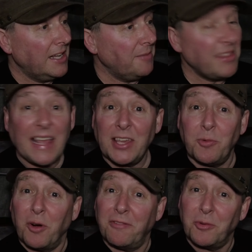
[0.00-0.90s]
Thank
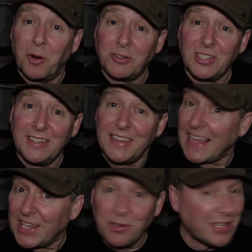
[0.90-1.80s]
you all for watching.
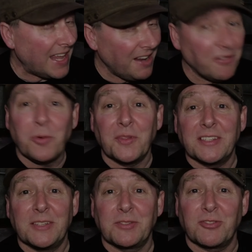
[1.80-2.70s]
Thank you to everyone
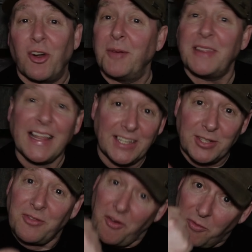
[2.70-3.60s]
that subscribed. Thank
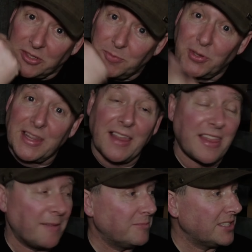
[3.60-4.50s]
you to everyone's put their
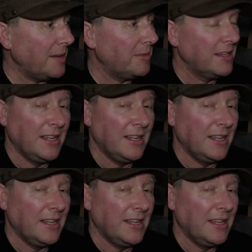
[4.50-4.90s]
thumbs up.